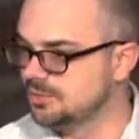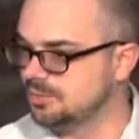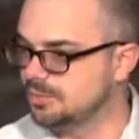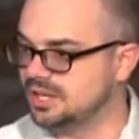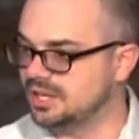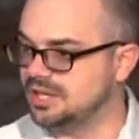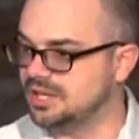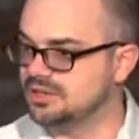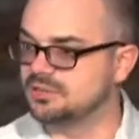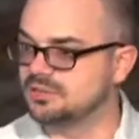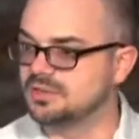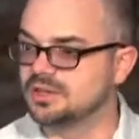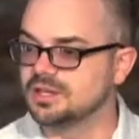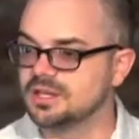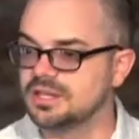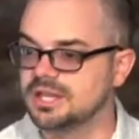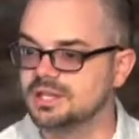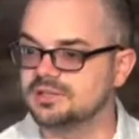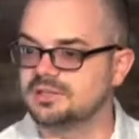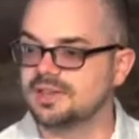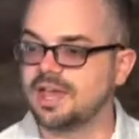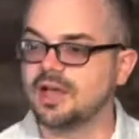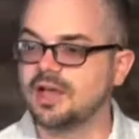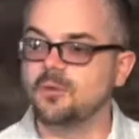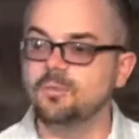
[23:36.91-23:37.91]
But
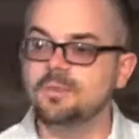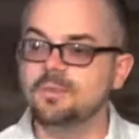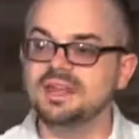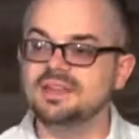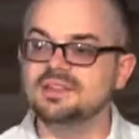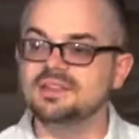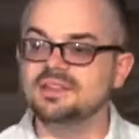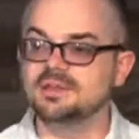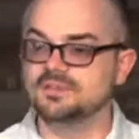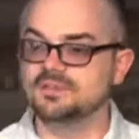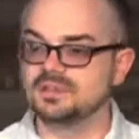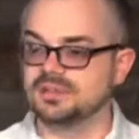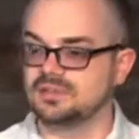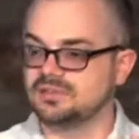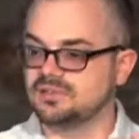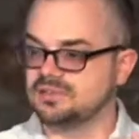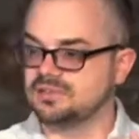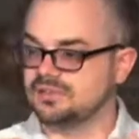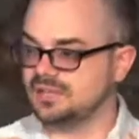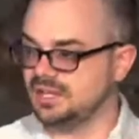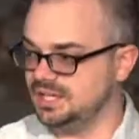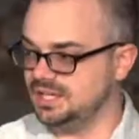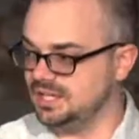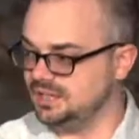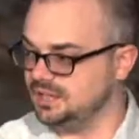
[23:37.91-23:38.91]
he's helping them to
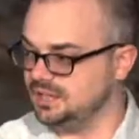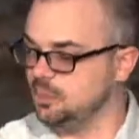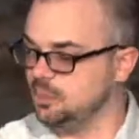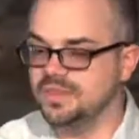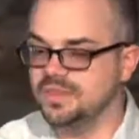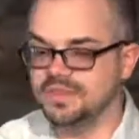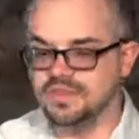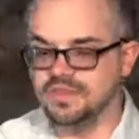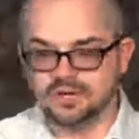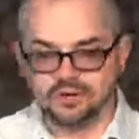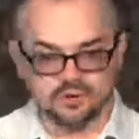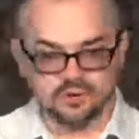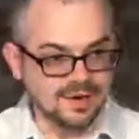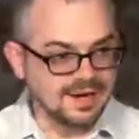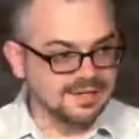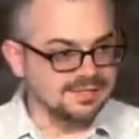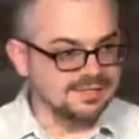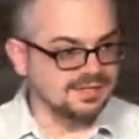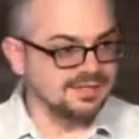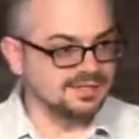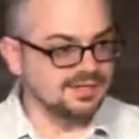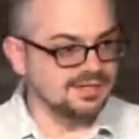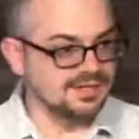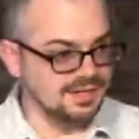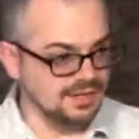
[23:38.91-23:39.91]
see that when the
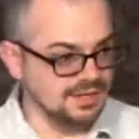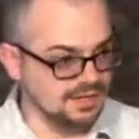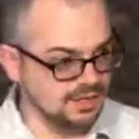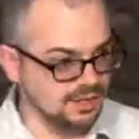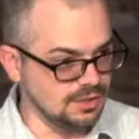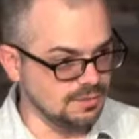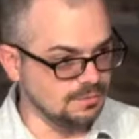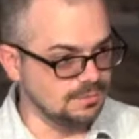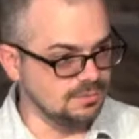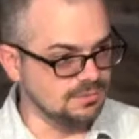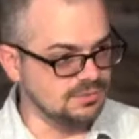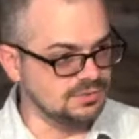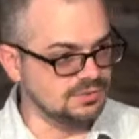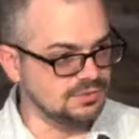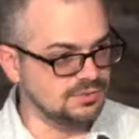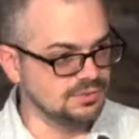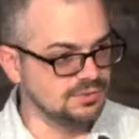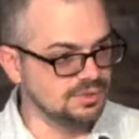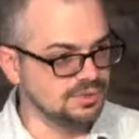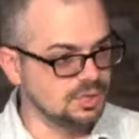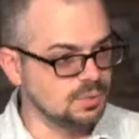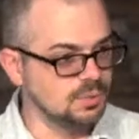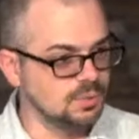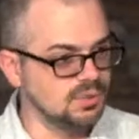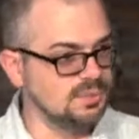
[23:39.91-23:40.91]
Christ comes,
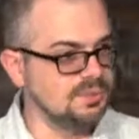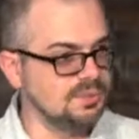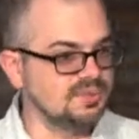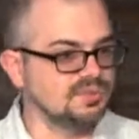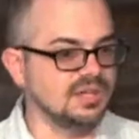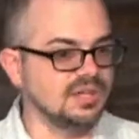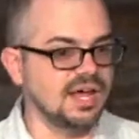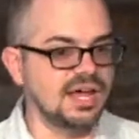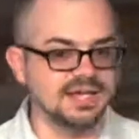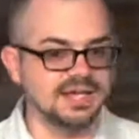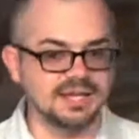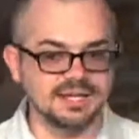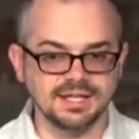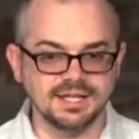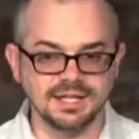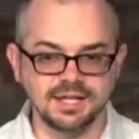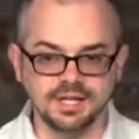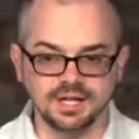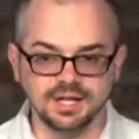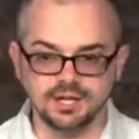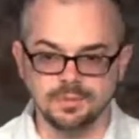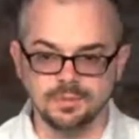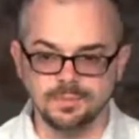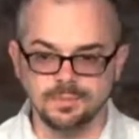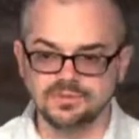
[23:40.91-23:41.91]
when the Messiah
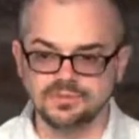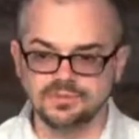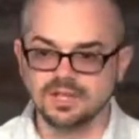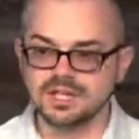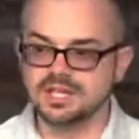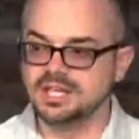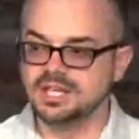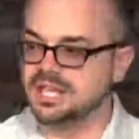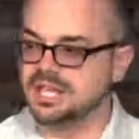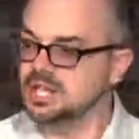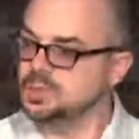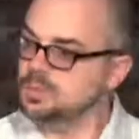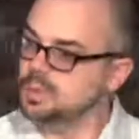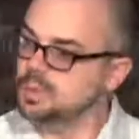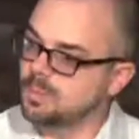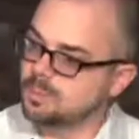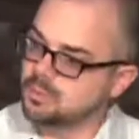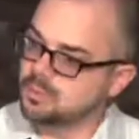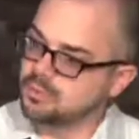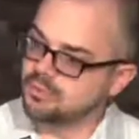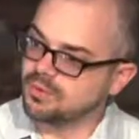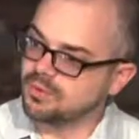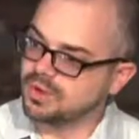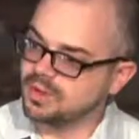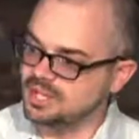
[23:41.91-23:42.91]
comes, He will
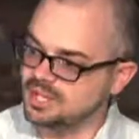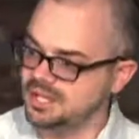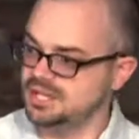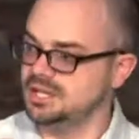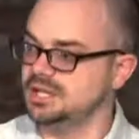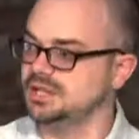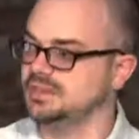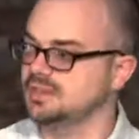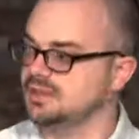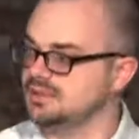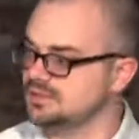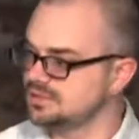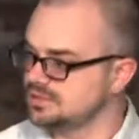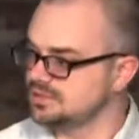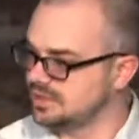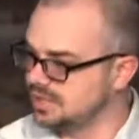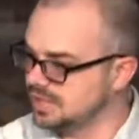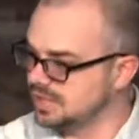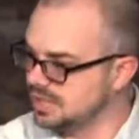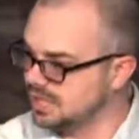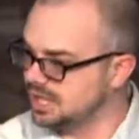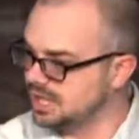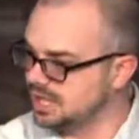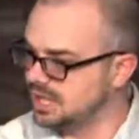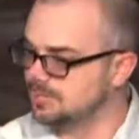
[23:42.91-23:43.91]
bring this
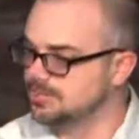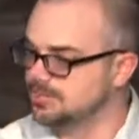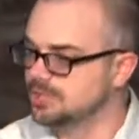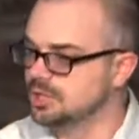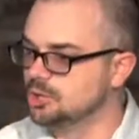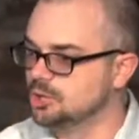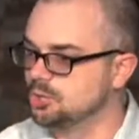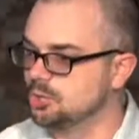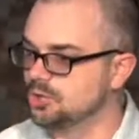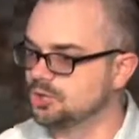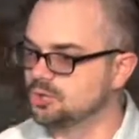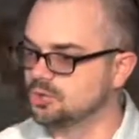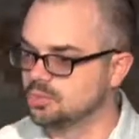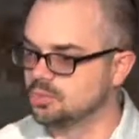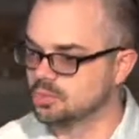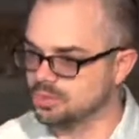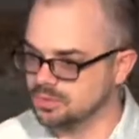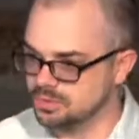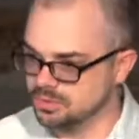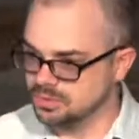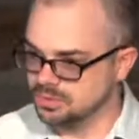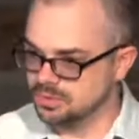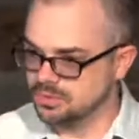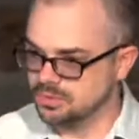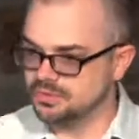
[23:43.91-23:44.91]
time where the
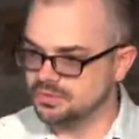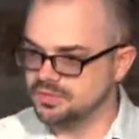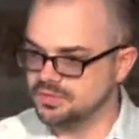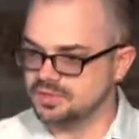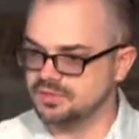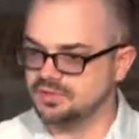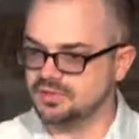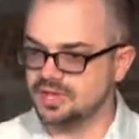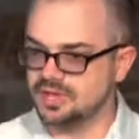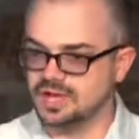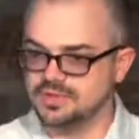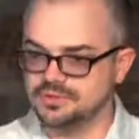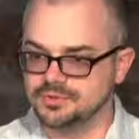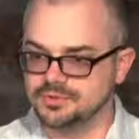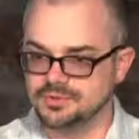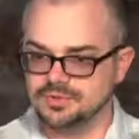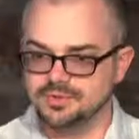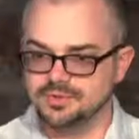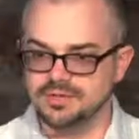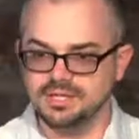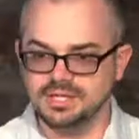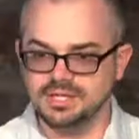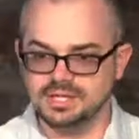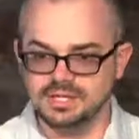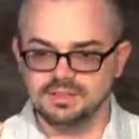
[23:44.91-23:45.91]
world is
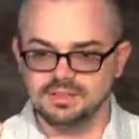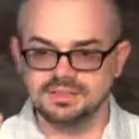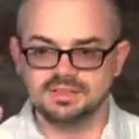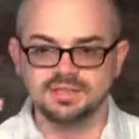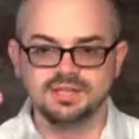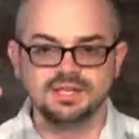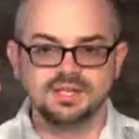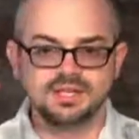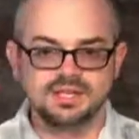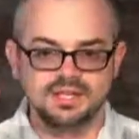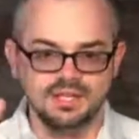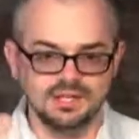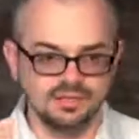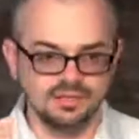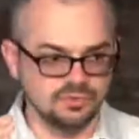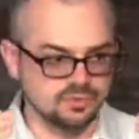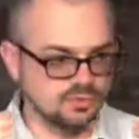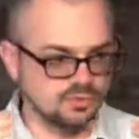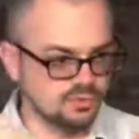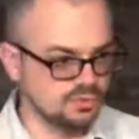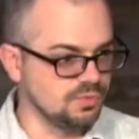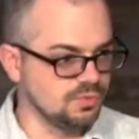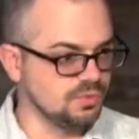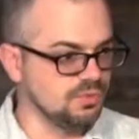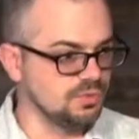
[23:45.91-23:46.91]
underneath
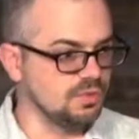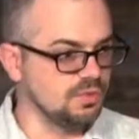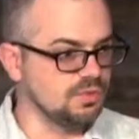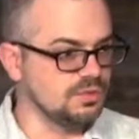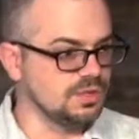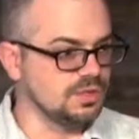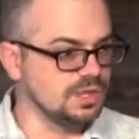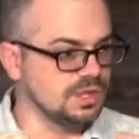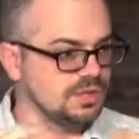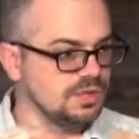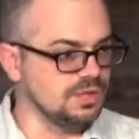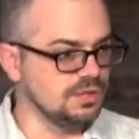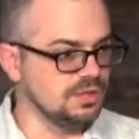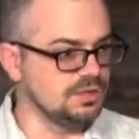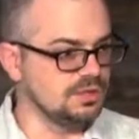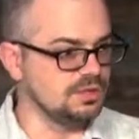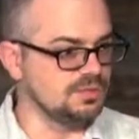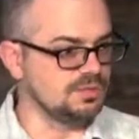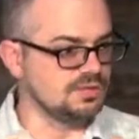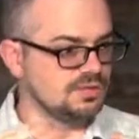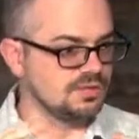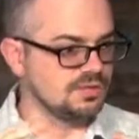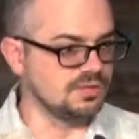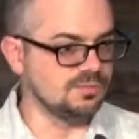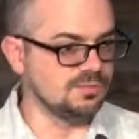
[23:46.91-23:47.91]
His rule and
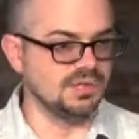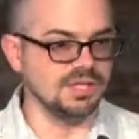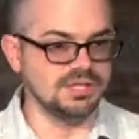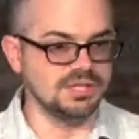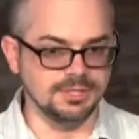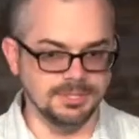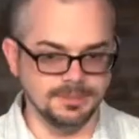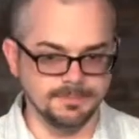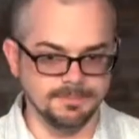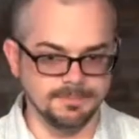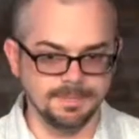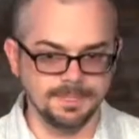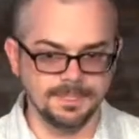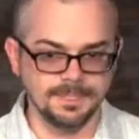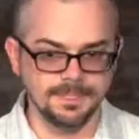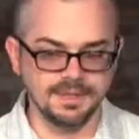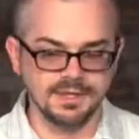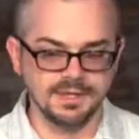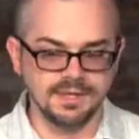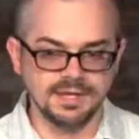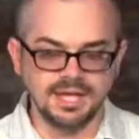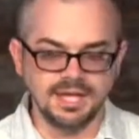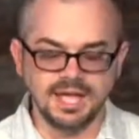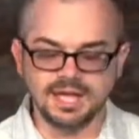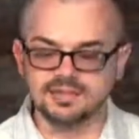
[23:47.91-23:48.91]
His dominion.
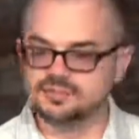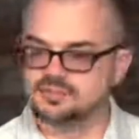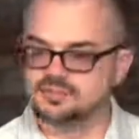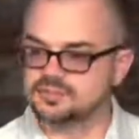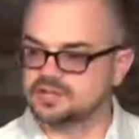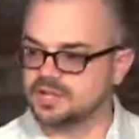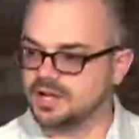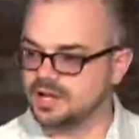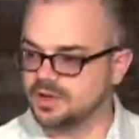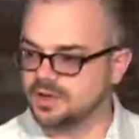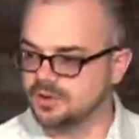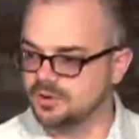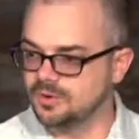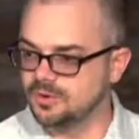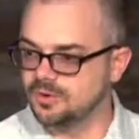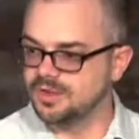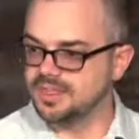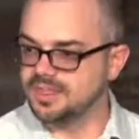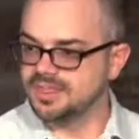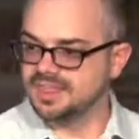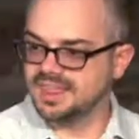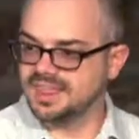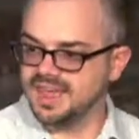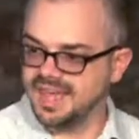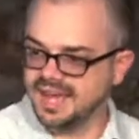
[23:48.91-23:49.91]
And so
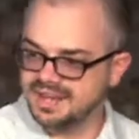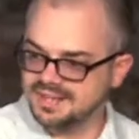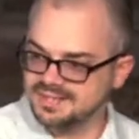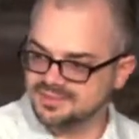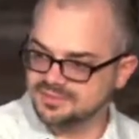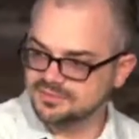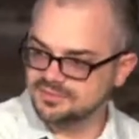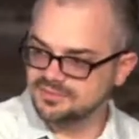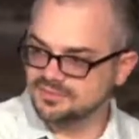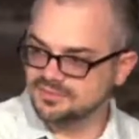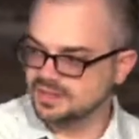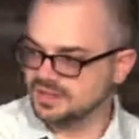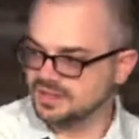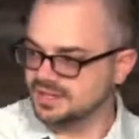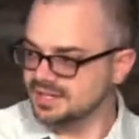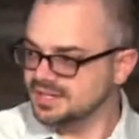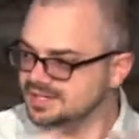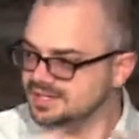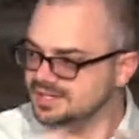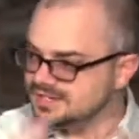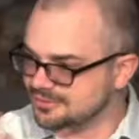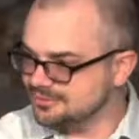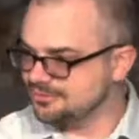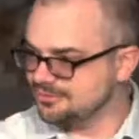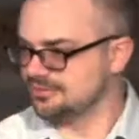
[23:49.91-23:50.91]
that is very
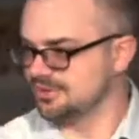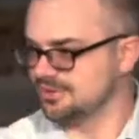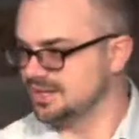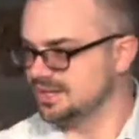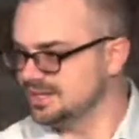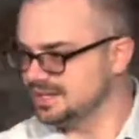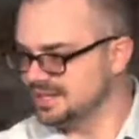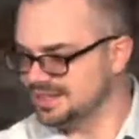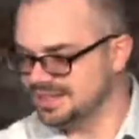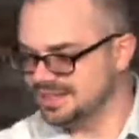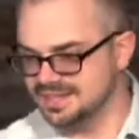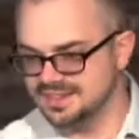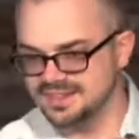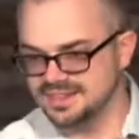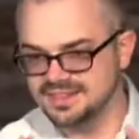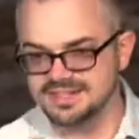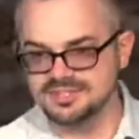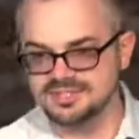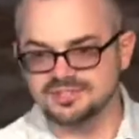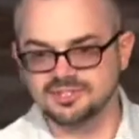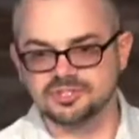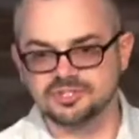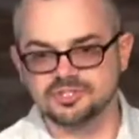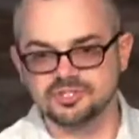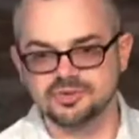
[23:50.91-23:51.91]
different than
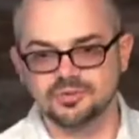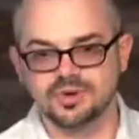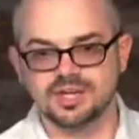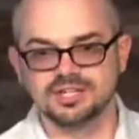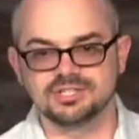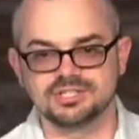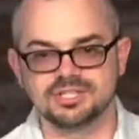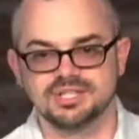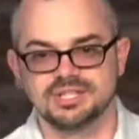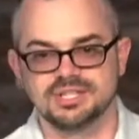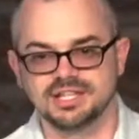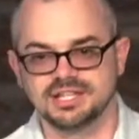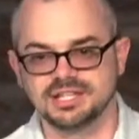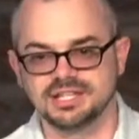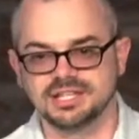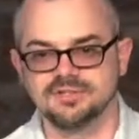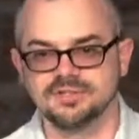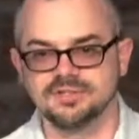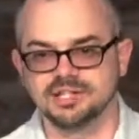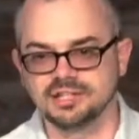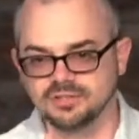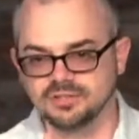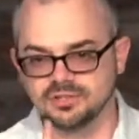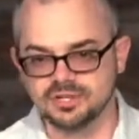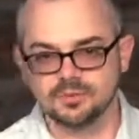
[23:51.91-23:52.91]
the situation they live
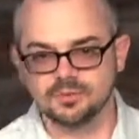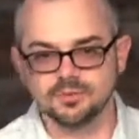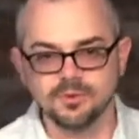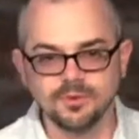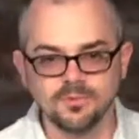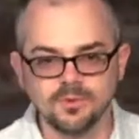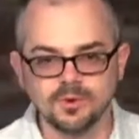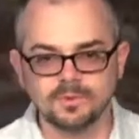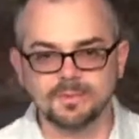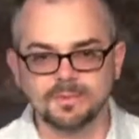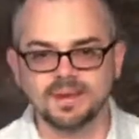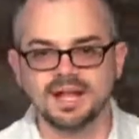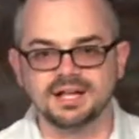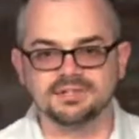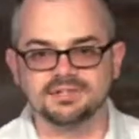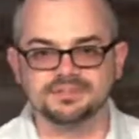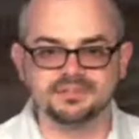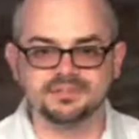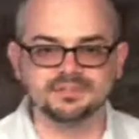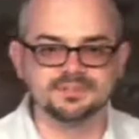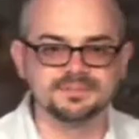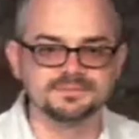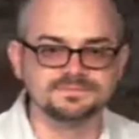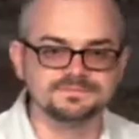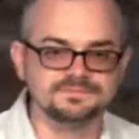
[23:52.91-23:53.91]
in. Let's look at one more
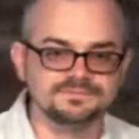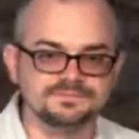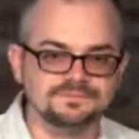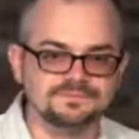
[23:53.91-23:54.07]
passage.